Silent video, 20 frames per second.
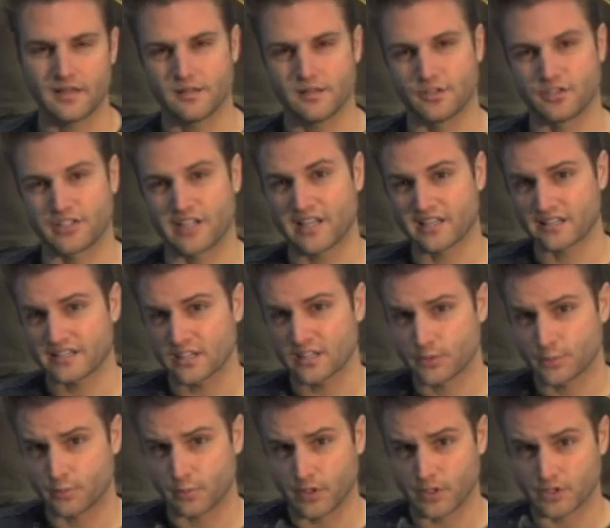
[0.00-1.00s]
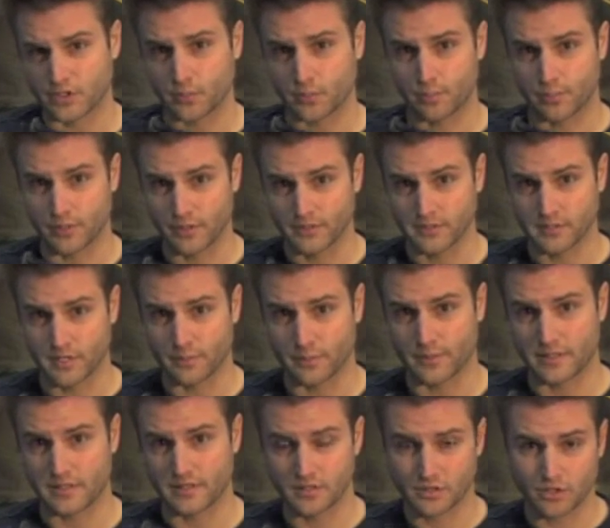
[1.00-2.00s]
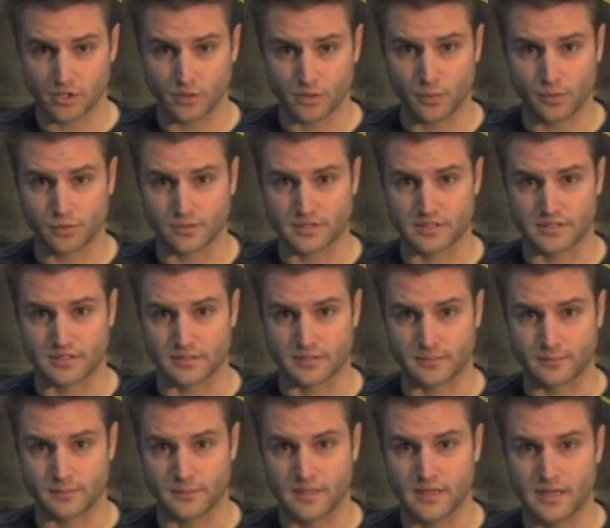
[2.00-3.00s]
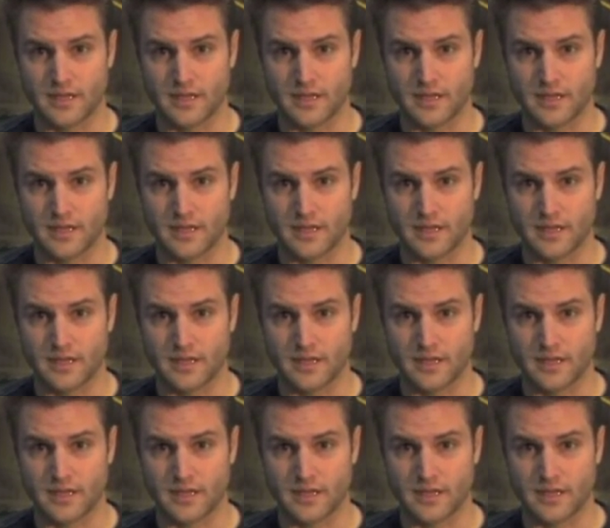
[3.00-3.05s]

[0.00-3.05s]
There's excess pressure built up in the turbo system